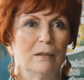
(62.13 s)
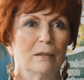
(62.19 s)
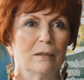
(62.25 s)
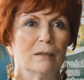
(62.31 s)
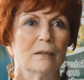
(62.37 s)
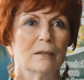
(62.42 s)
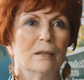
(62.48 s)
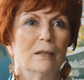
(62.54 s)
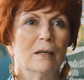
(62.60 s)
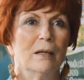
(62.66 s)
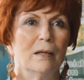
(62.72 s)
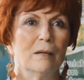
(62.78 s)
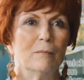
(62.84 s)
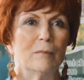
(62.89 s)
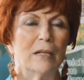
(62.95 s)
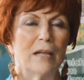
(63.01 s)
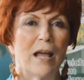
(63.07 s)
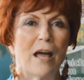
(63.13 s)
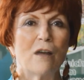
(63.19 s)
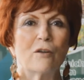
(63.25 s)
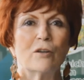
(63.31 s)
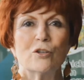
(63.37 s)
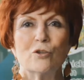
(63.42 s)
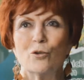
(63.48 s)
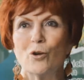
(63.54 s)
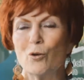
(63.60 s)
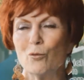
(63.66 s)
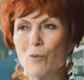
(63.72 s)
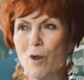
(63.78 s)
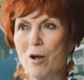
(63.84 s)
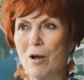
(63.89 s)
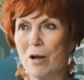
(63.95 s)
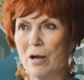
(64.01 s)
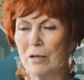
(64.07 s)
I mean, how can you go
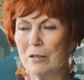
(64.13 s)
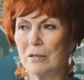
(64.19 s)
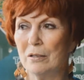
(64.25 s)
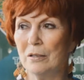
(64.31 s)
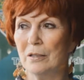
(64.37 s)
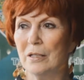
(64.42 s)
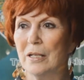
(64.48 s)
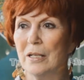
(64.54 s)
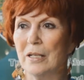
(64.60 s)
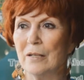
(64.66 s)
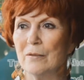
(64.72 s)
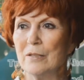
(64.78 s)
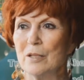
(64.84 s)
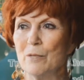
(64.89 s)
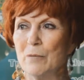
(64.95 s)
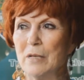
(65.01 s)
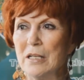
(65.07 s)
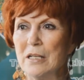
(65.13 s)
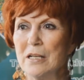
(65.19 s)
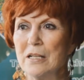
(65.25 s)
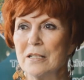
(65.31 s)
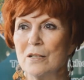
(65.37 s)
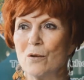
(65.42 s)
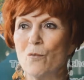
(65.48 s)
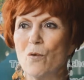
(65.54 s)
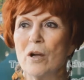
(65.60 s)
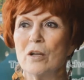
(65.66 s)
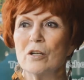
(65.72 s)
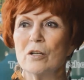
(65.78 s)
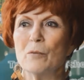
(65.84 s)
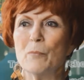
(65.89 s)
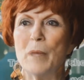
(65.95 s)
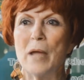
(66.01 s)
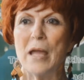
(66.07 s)
wrong if somebody doesn't want
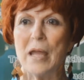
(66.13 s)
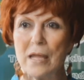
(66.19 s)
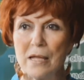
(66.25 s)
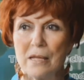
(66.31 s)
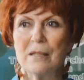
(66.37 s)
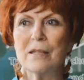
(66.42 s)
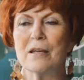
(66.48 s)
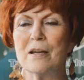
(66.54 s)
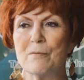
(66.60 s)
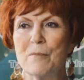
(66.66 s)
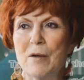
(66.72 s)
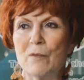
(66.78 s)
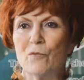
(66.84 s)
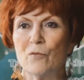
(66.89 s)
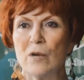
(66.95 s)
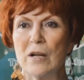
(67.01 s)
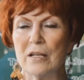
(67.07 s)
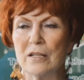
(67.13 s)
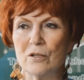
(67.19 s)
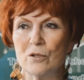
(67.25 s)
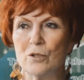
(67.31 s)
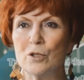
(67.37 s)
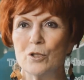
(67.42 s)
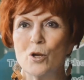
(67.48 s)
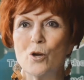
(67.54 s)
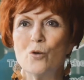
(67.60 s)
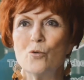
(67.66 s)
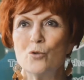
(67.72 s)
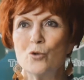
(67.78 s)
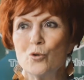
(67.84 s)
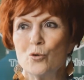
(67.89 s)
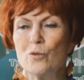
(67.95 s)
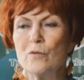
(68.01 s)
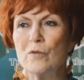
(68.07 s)
you to pay them up front? They're so
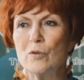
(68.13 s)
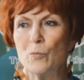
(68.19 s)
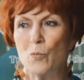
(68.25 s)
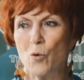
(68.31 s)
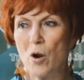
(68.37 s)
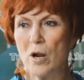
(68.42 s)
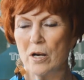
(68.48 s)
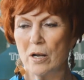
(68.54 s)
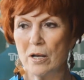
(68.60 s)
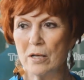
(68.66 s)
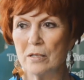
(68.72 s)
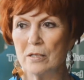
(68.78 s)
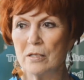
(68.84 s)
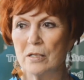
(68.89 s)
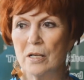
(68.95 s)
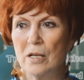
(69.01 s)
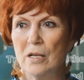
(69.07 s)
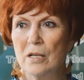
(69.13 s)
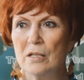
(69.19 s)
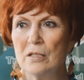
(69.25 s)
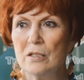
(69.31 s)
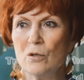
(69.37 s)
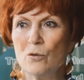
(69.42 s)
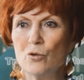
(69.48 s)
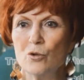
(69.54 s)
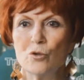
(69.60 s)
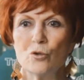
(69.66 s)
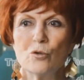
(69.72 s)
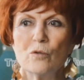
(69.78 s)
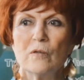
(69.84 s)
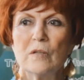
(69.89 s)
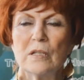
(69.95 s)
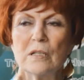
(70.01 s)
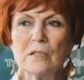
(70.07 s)
sure of their product, so
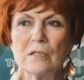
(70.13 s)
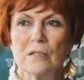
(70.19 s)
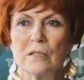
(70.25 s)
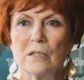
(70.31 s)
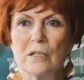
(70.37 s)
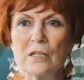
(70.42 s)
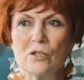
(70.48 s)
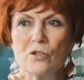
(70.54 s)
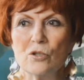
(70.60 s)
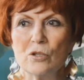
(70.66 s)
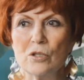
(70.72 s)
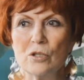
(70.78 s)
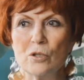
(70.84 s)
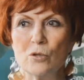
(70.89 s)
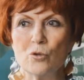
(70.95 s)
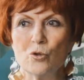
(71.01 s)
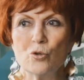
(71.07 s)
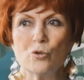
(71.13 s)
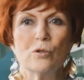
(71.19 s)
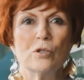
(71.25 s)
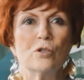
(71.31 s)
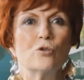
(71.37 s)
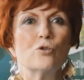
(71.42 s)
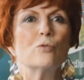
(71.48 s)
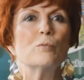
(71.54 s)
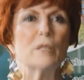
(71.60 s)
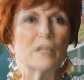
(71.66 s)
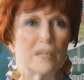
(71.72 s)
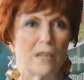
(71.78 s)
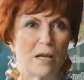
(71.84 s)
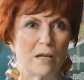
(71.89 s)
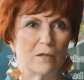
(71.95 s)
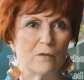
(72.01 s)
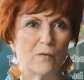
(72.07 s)
sure of the installation, so sure that you'll be
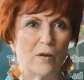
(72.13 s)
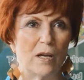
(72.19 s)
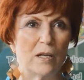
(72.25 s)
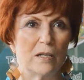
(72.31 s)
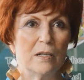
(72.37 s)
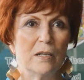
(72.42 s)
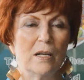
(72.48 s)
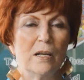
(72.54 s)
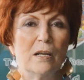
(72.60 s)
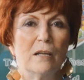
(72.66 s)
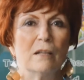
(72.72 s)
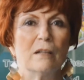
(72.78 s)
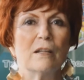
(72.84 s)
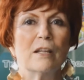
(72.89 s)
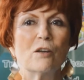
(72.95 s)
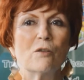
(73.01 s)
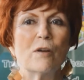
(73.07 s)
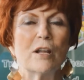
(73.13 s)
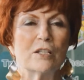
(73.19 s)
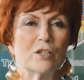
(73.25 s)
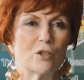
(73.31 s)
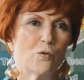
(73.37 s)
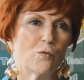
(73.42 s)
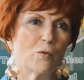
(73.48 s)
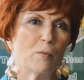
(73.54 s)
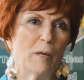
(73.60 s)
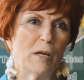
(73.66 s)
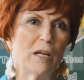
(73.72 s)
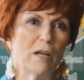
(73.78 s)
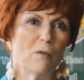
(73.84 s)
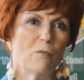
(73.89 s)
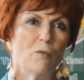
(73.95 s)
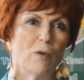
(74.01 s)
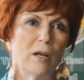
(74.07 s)
satisfied, they don't ask you for money
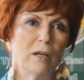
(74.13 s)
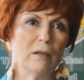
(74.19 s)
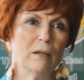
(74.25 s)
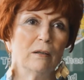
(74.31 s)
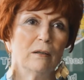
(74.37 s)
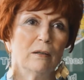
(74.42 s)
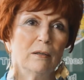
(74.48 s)
up front.